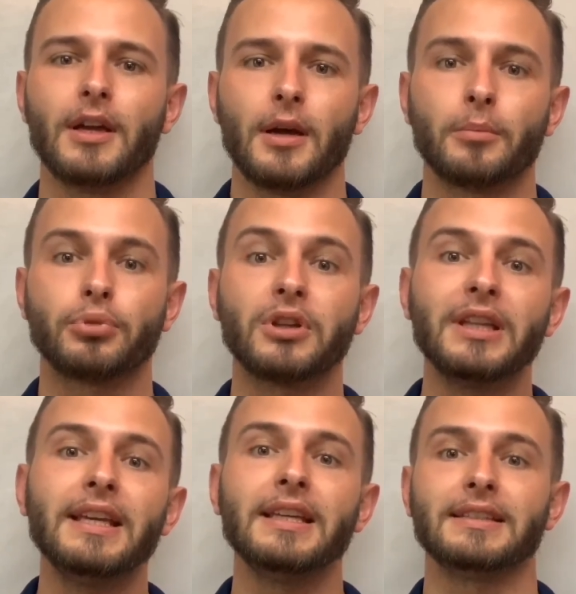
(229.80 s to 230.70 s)

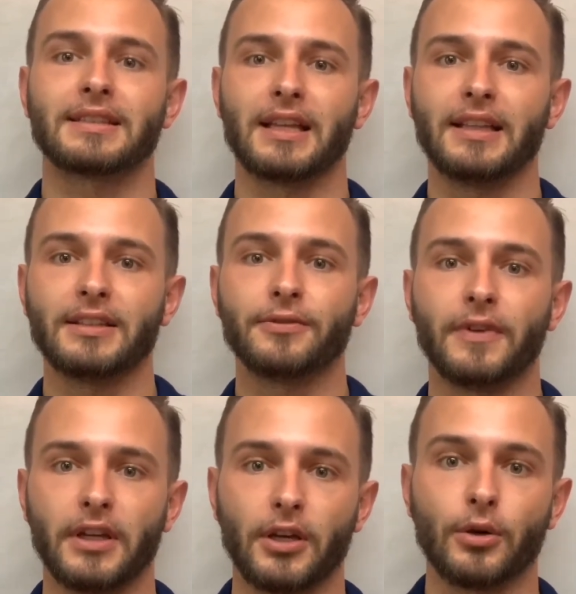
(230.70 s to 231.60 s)
please like this
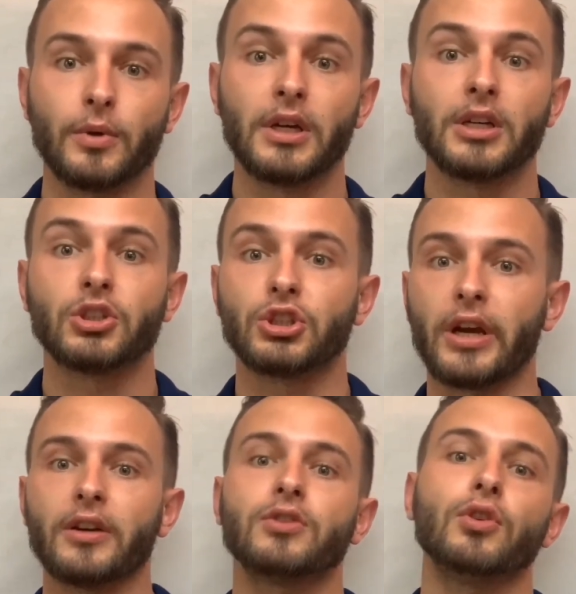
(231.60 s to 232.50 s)
video,
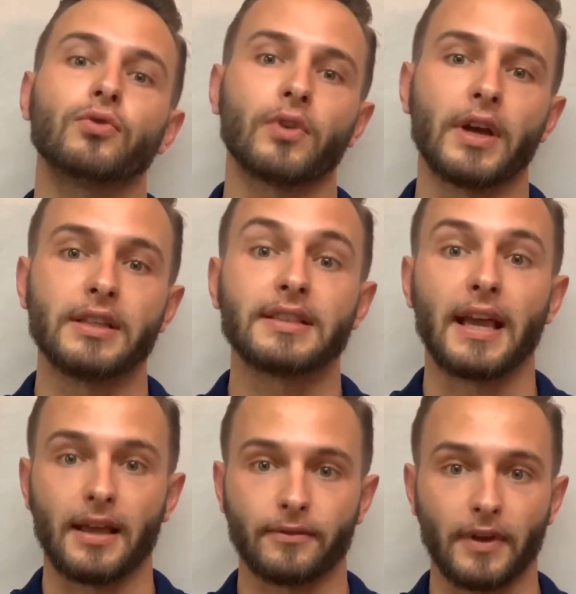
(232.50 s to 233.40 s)
share it to your friends
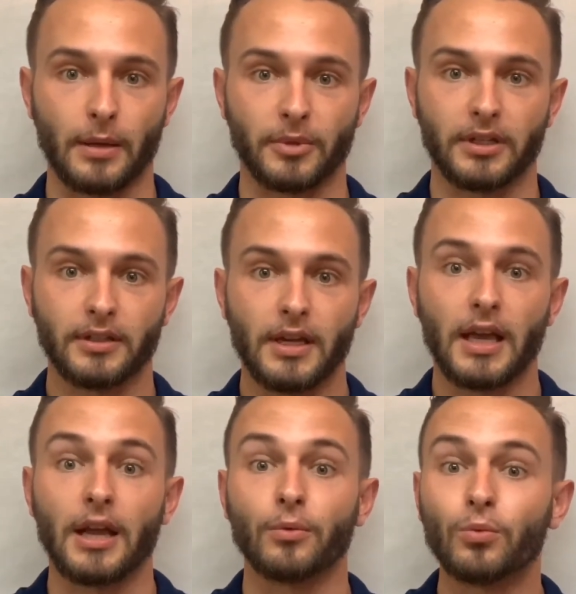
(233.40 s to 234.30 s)
and family.
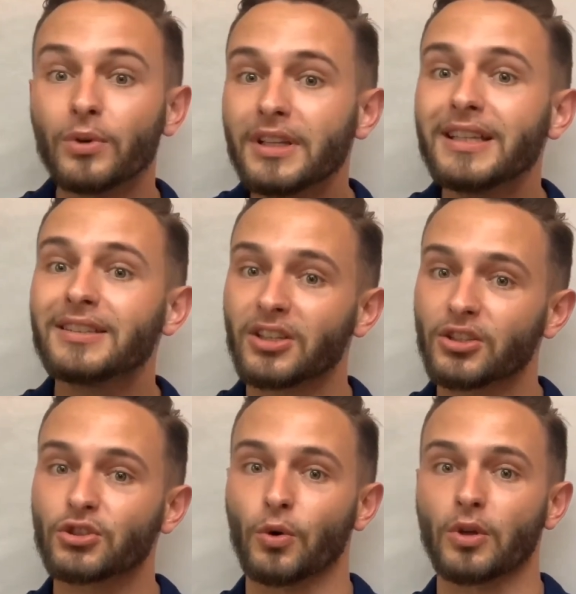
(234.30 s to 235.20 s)
It really
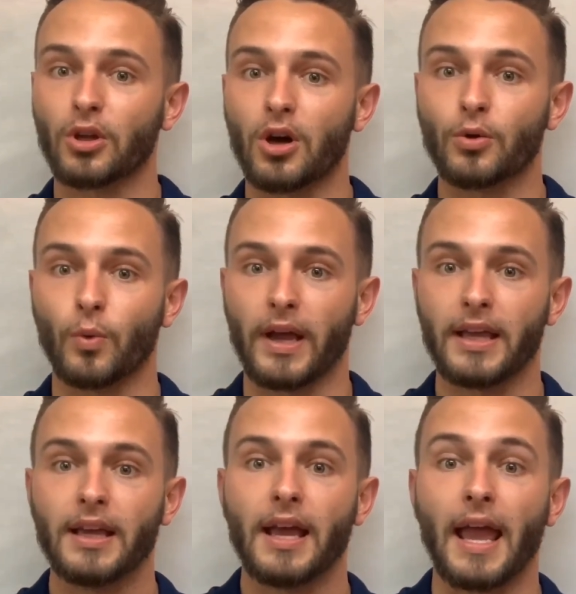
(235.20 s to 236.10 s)
does go a long
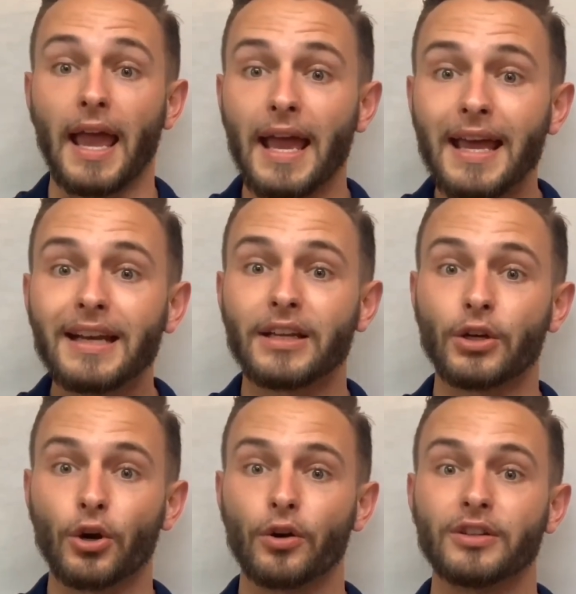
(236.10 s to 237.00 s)
way and
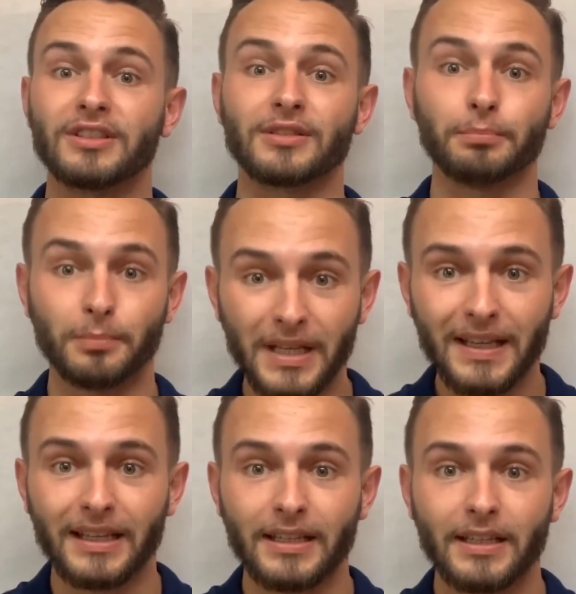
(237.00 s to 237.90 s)
encourages
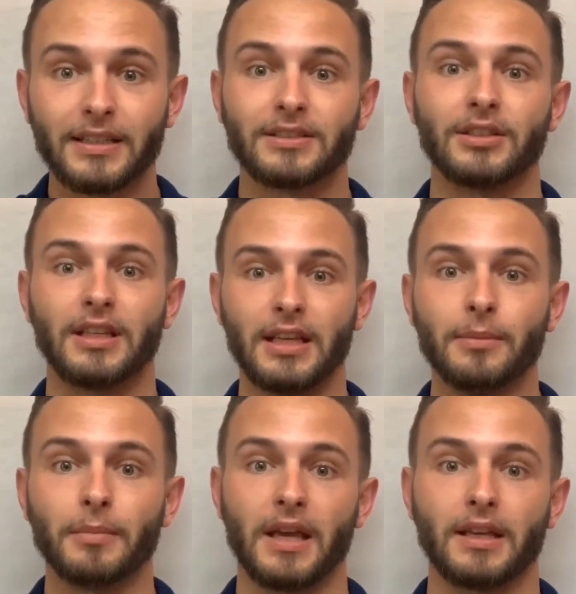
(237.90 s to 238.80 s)
me to
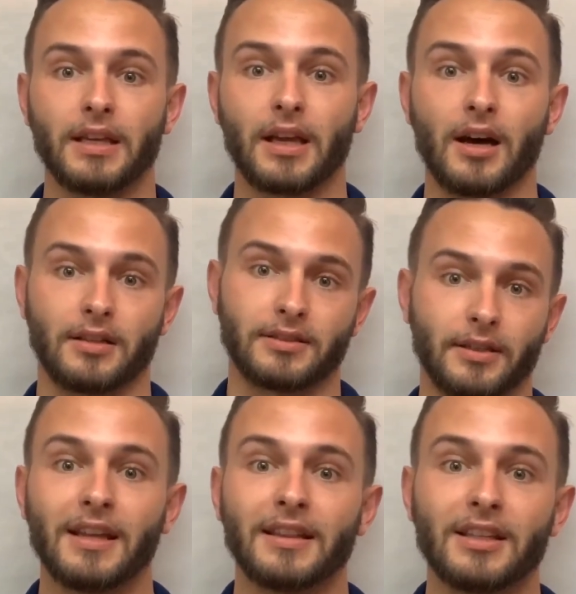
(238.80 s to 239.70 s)
keep making content.
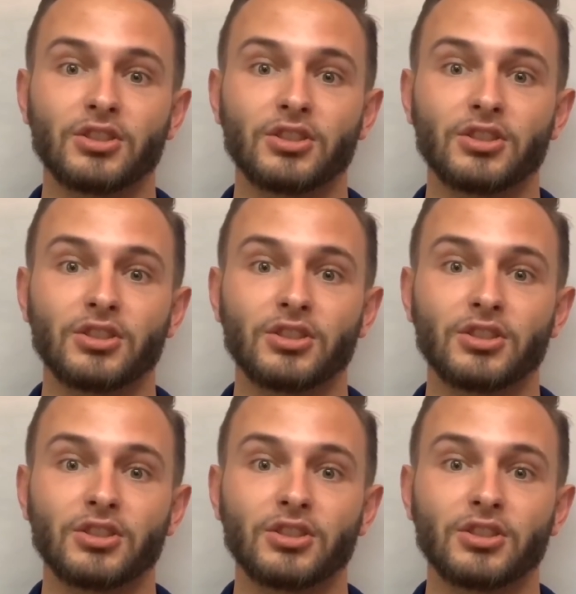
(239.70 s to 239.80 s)
This is